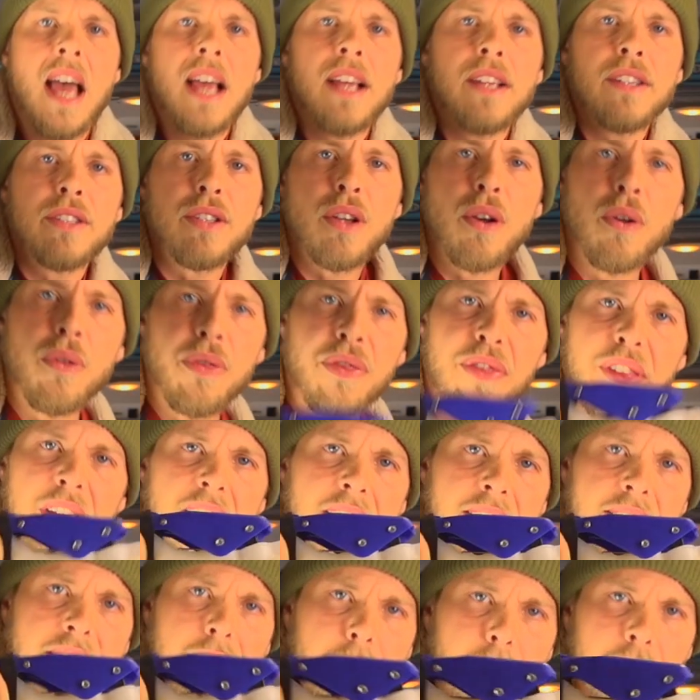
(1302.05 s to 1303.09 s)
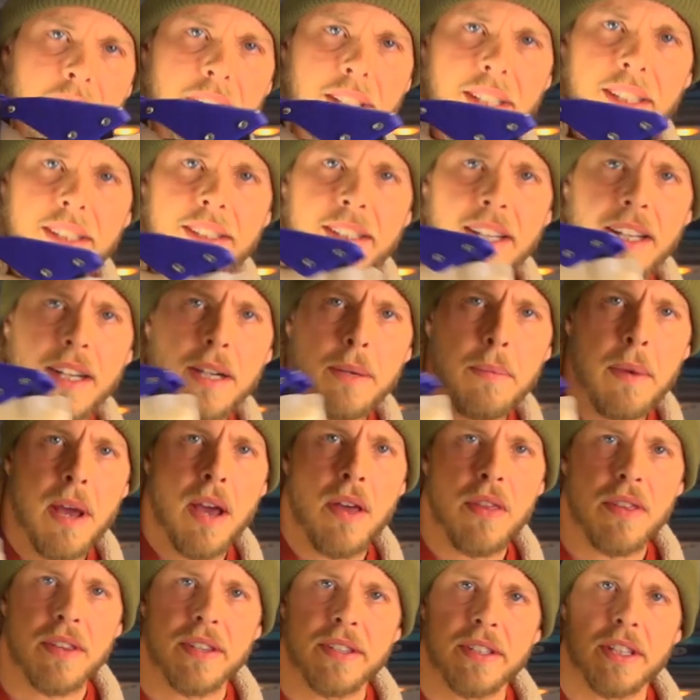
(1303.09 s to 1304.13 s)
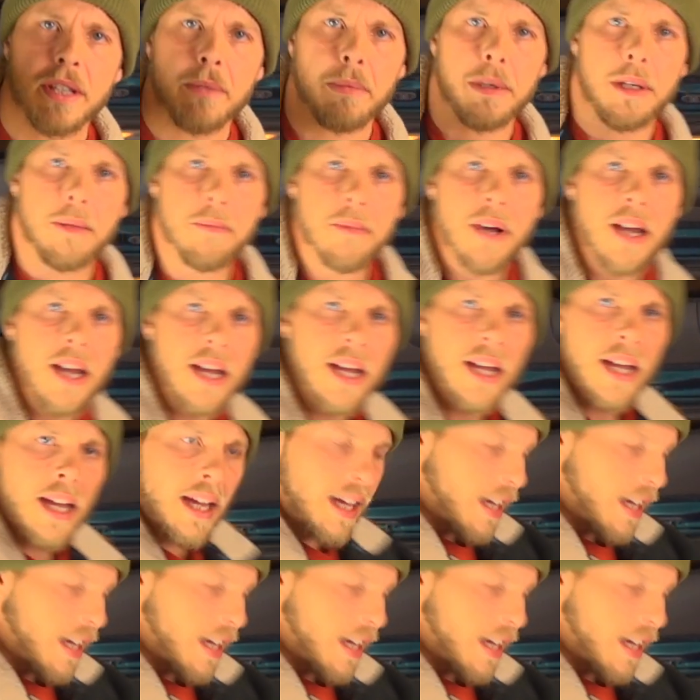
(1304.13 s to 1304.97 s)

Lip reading: So this I'm really excited about. This is going to be my